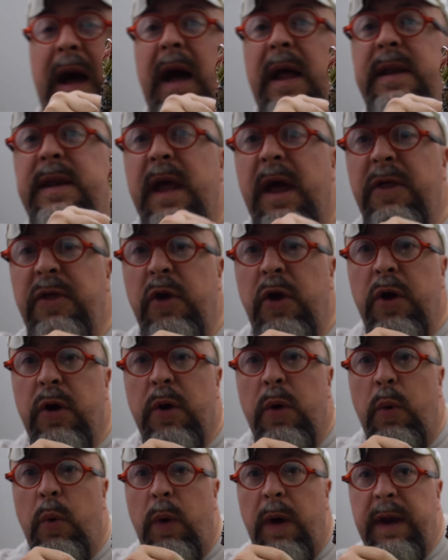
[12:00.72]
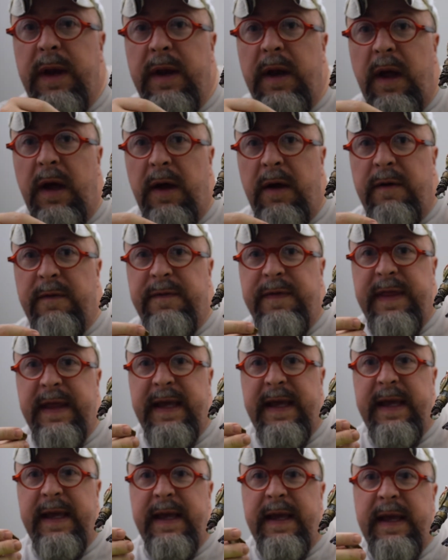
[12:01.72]
Another one of
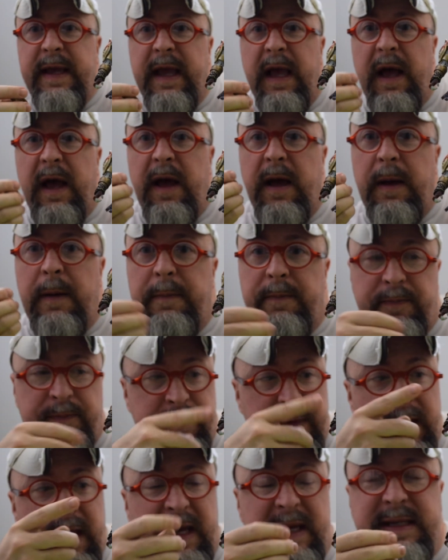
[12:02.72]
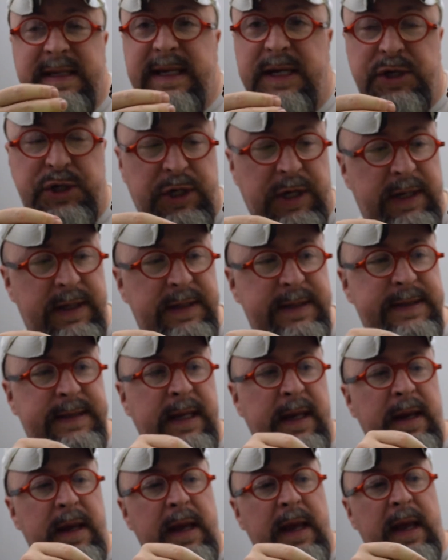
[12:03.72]
the additions
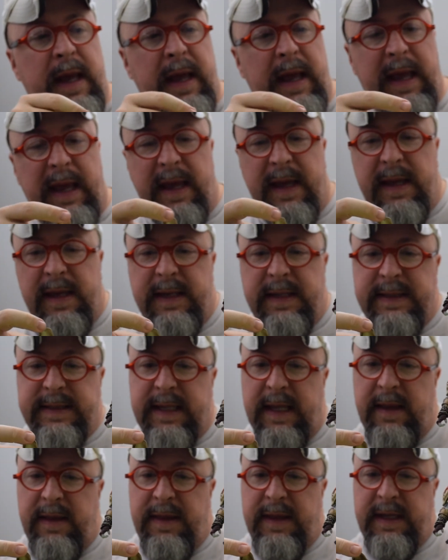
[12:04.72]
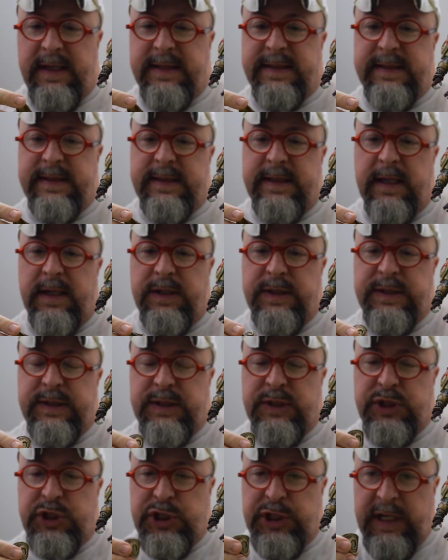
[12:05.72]
is
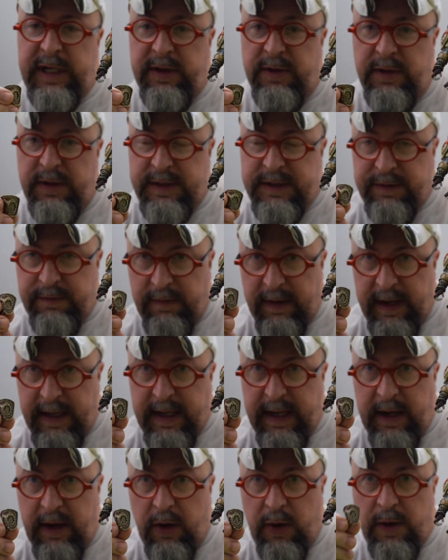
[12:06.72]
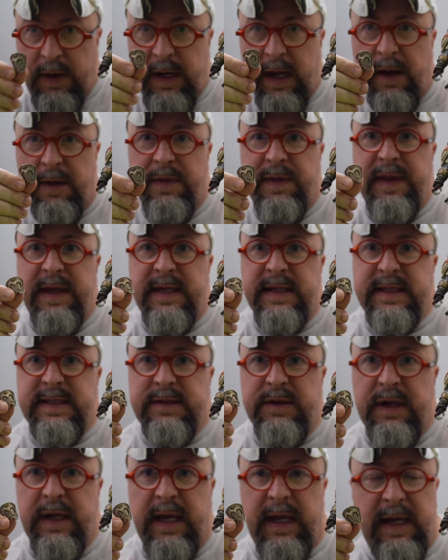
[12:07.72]
this shield right here. Now
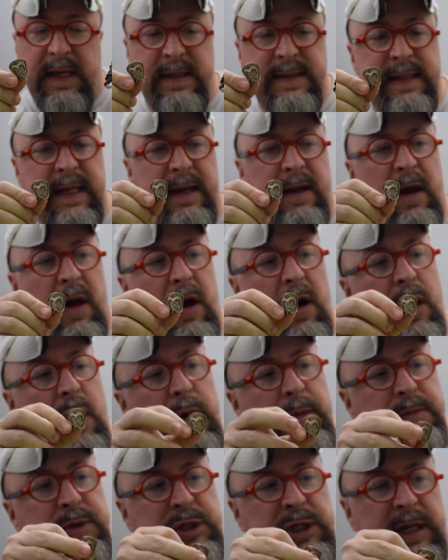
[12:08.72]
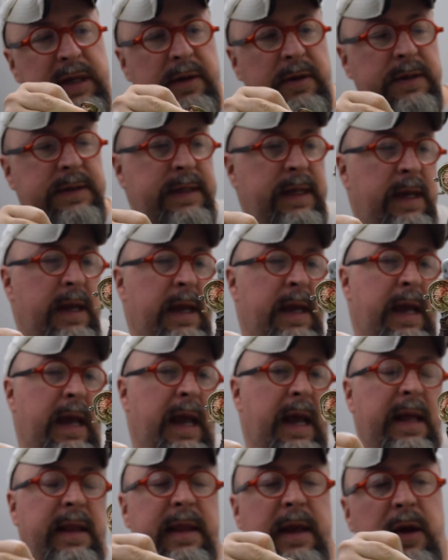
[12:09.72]
this is an arm shield,
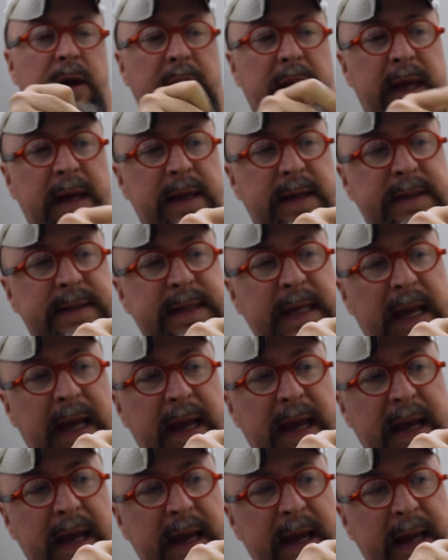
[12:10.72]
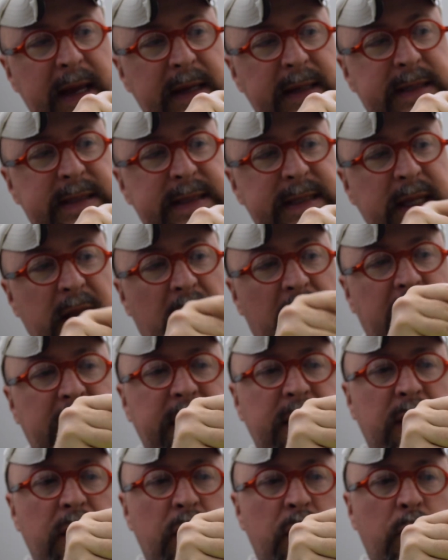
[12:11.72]
and there is a
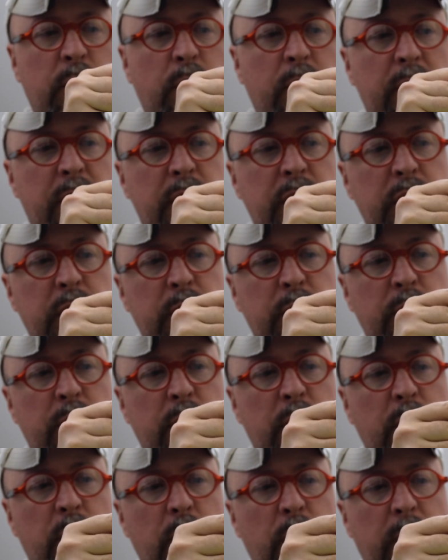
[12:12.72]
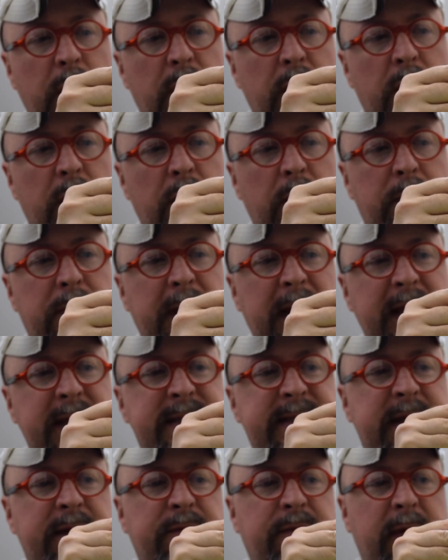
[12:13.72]
slot where you will
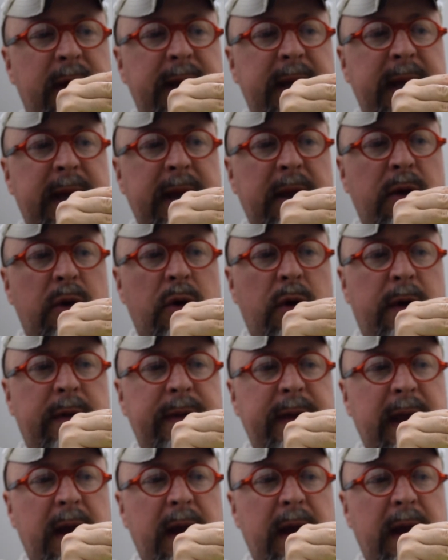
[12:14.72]
place it right here on the